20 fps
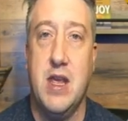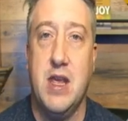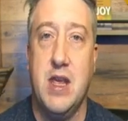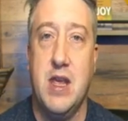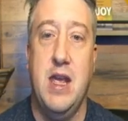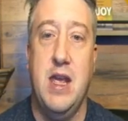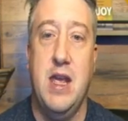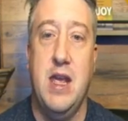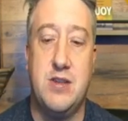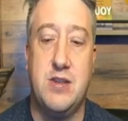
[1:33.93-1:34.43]

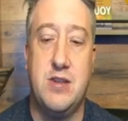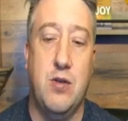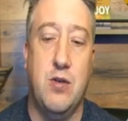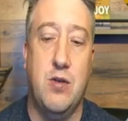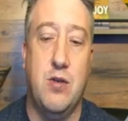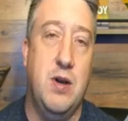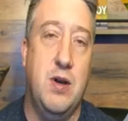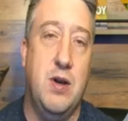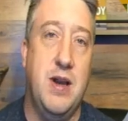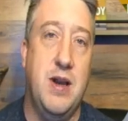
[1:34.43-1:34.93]
And so,
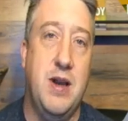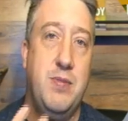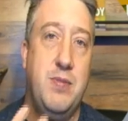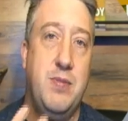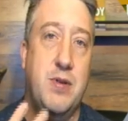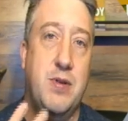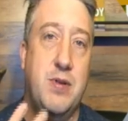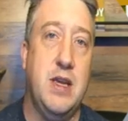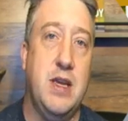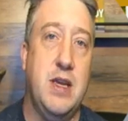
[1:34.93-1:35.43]
what my
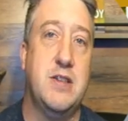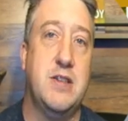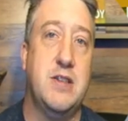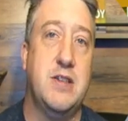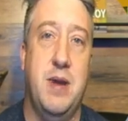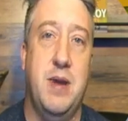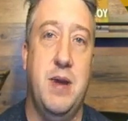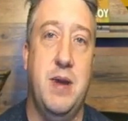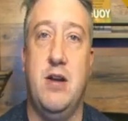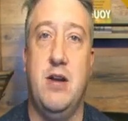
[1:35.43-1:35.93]
book is
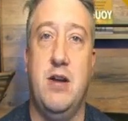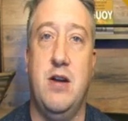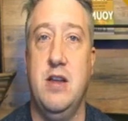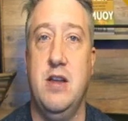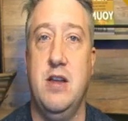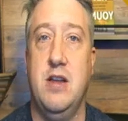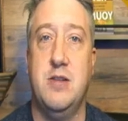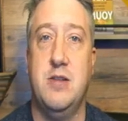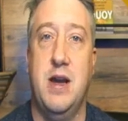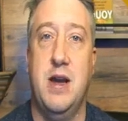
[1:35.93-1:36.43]
about is
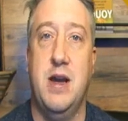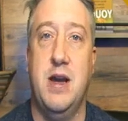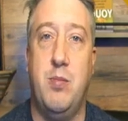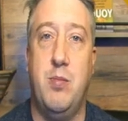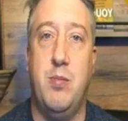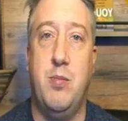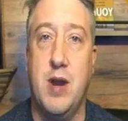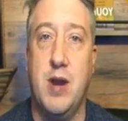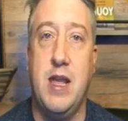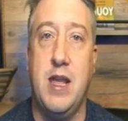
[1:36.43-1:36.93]
about
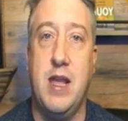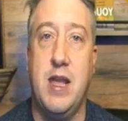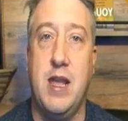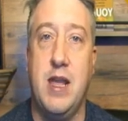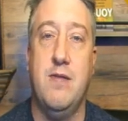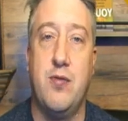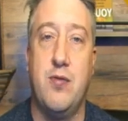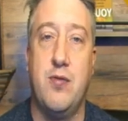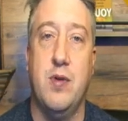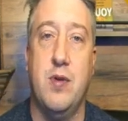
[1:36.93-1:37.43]
breaking
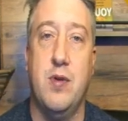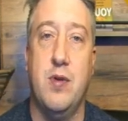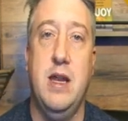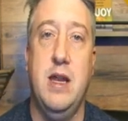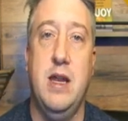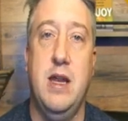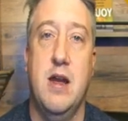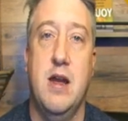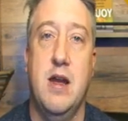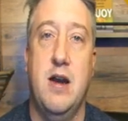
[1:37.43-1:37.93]
free
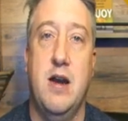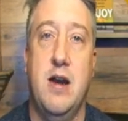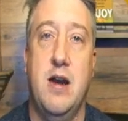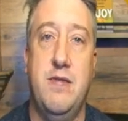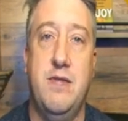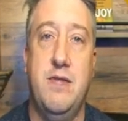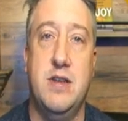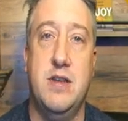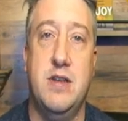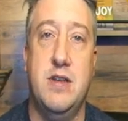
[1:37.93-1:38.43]
of
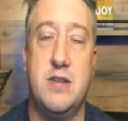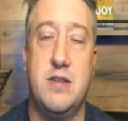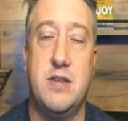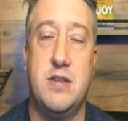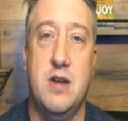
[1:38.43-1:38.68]
this